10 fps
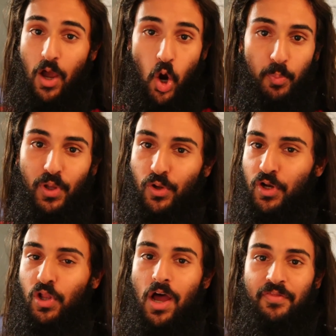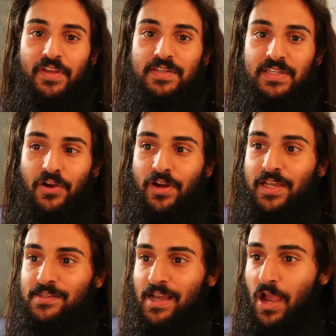I hope you learn a lot in these
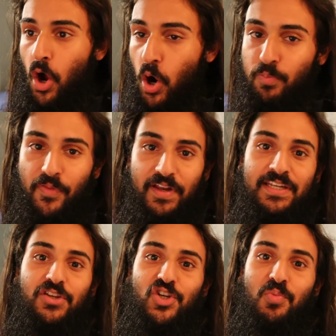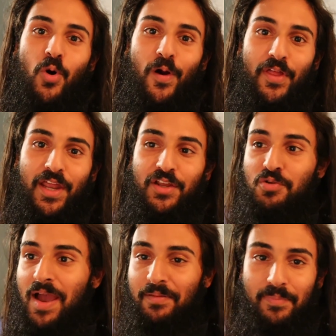series. I hope that they teach you more than
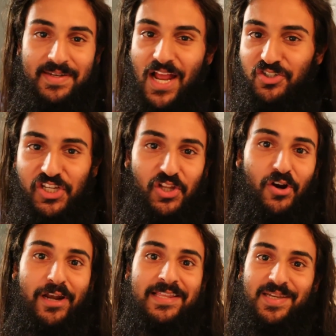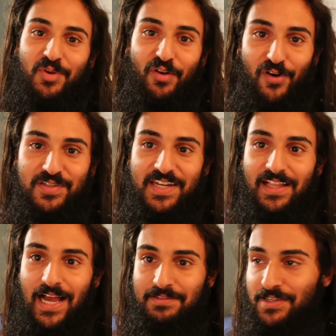you might potentially learn in some university
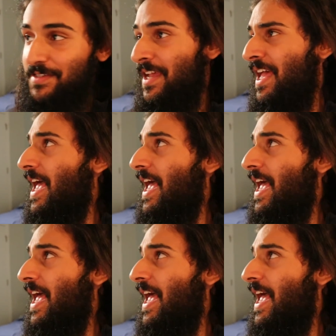classes.